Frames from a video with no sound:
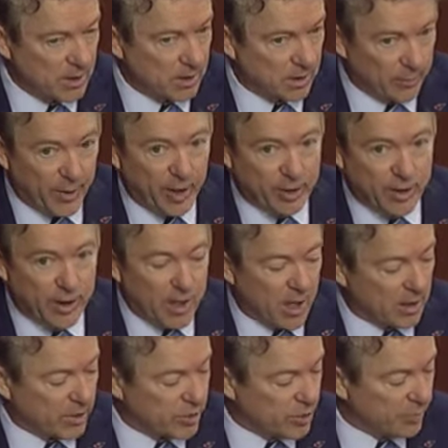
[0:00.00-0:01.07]
The American
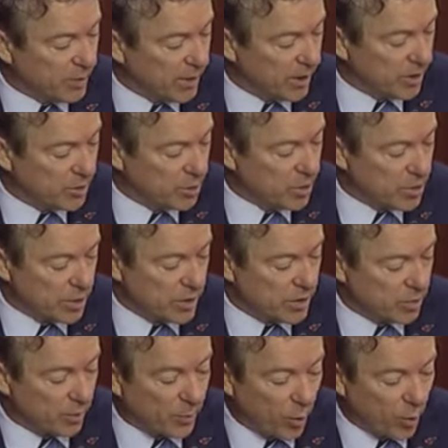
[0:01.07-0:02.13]
College of
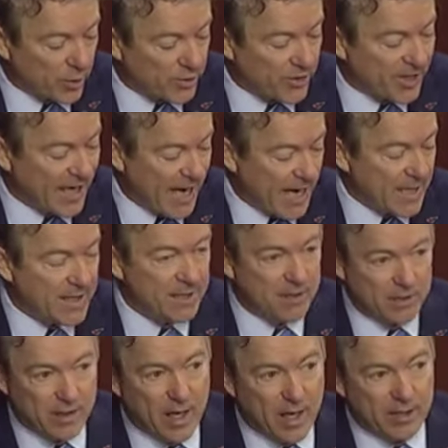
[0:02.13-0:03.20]
Pediatricians reports that 80 to
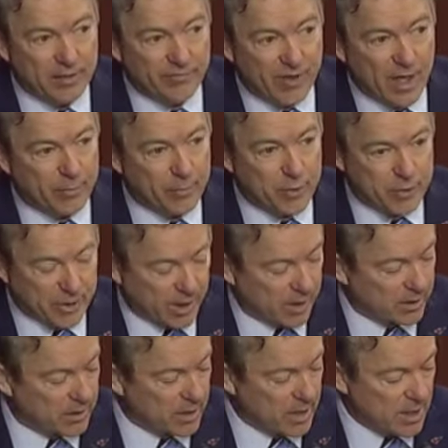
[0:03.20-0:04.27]

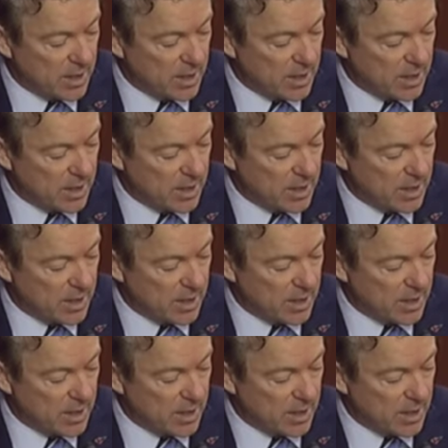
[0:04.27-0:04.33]
95%